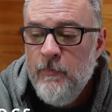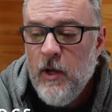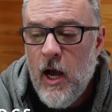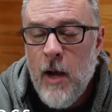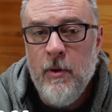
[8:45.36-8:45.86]

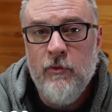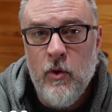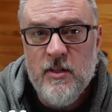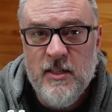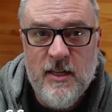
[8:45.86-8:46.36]
and of
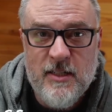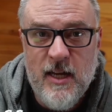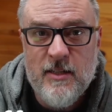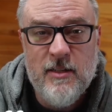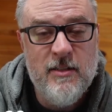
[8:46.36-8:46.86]
course,
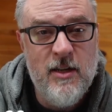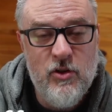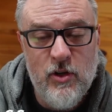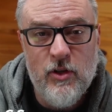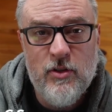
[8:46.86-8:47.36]
DCS is
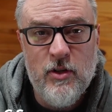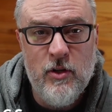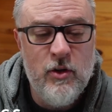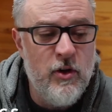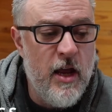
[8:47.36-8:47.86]
digital, so
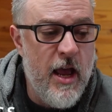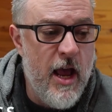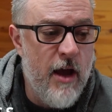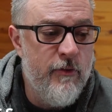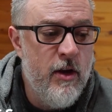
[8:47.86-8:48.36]
you're going to
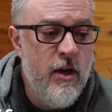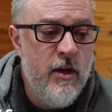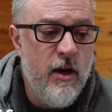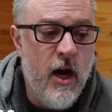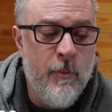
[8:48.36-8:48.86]
have
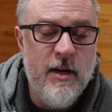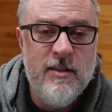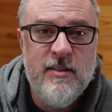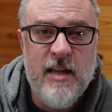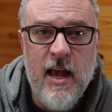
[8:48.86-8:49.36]
a
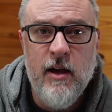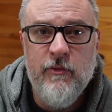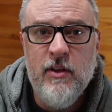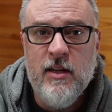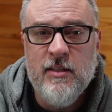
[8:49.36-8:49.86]
set
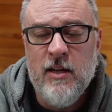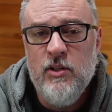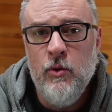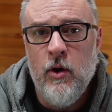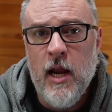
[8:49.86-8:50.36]
of these
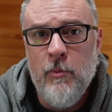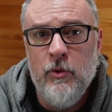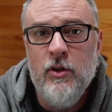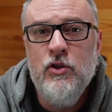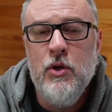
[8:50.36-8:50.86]
that you are able
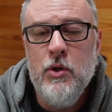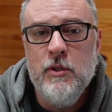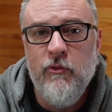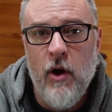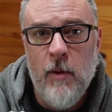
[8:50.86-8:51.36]
to
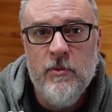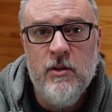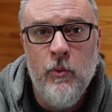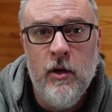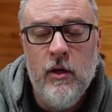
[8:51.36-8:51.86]
choose from.
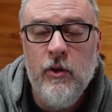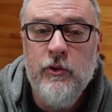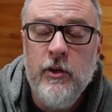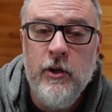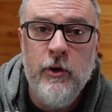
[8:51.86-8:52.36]
So what it'll
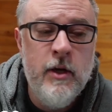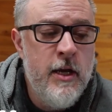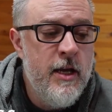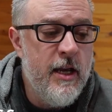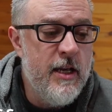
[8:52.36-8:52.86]
do
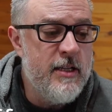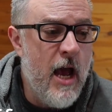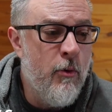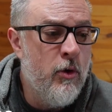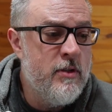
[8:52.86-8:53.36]
is
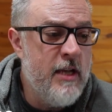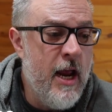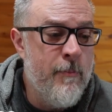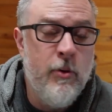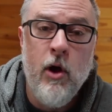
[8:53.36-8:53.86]
I will
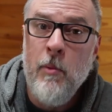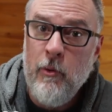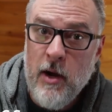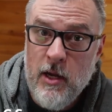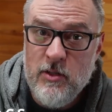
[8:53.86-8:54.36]
say put all my
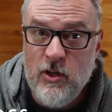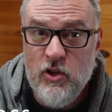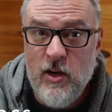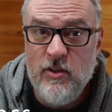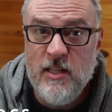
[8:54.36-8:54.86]
radios on
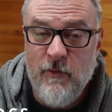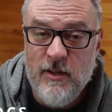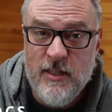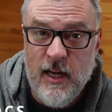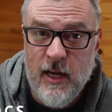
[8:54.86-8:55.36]
channel
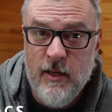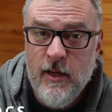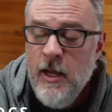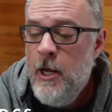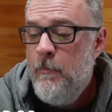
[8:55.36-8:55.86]
17,
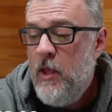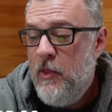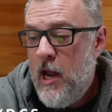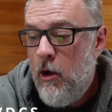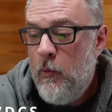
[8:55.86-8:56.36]
and
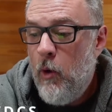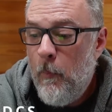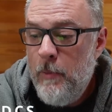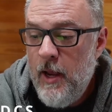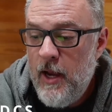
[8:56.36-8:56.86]
then I will
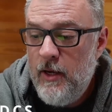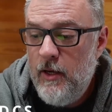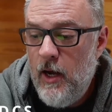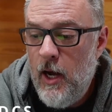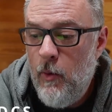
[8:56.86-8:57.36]

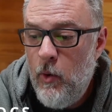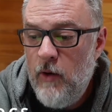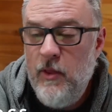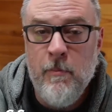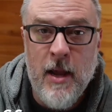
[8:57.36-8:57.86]
pick one
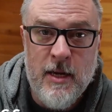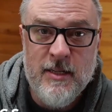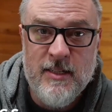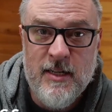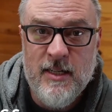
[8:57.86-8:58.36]
of the many
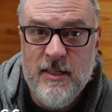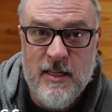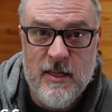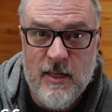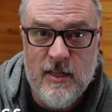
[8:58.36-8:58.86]

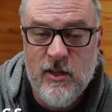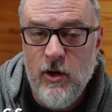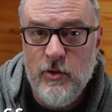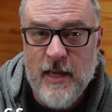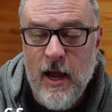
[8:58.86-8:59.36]
CTCSS
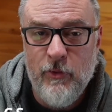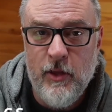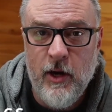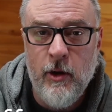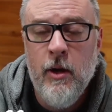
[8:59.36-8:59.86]
codes out
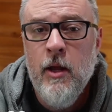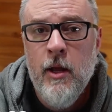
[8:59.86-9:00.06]
there,